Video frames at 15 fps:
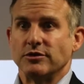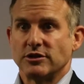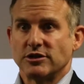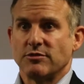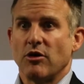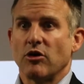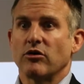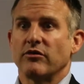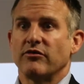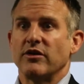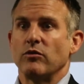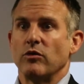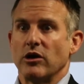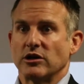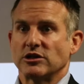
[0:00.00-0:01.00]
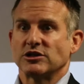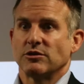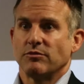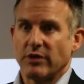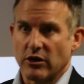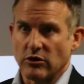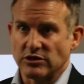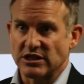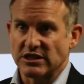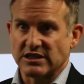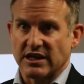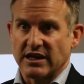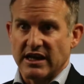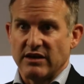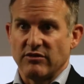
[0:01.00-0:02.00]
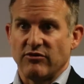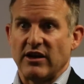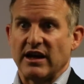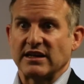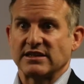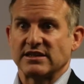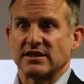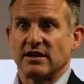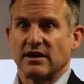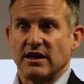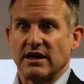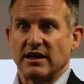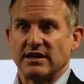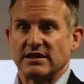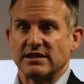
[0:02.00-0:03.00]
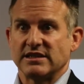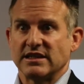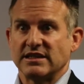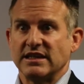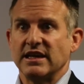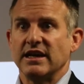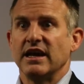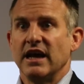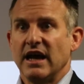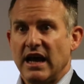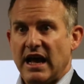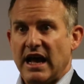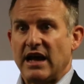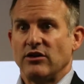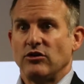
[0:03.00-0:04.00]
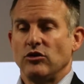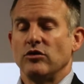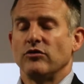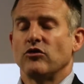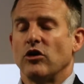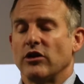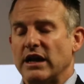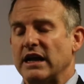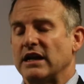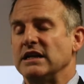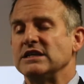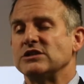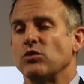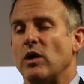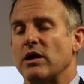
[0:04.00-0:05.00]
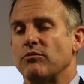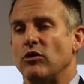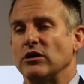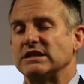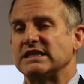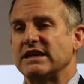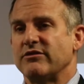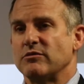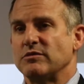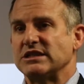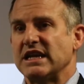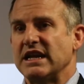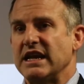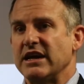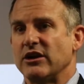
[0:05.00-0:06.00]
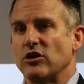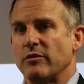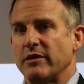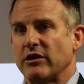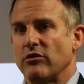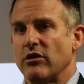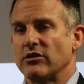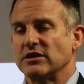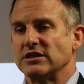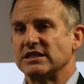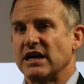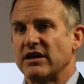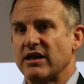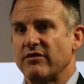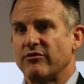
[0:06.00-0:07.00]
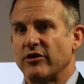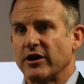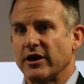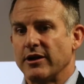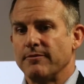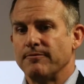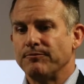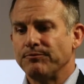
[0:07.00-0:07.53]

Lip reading: Demography works because it's an influx city and you've got at least 1.7% economic growth in South Africa.